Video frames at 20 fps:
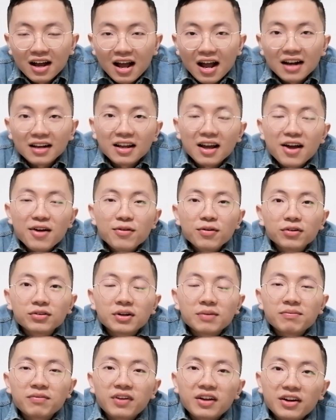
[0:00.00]
At the end of
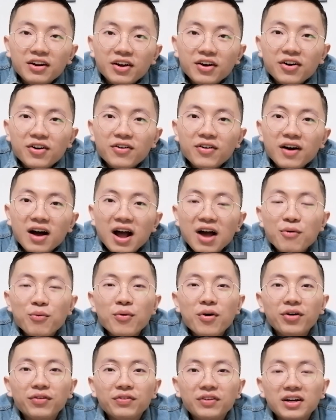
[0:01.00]
the video, I
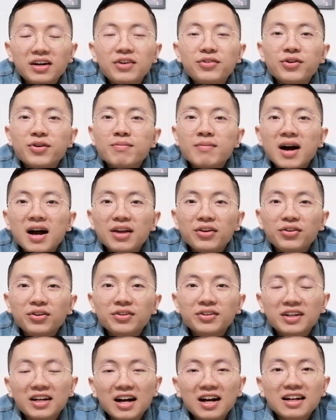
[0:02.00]
wanna remind
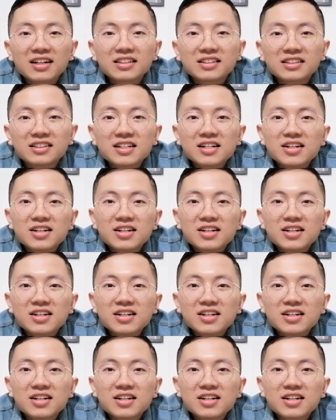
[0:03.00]
you guys,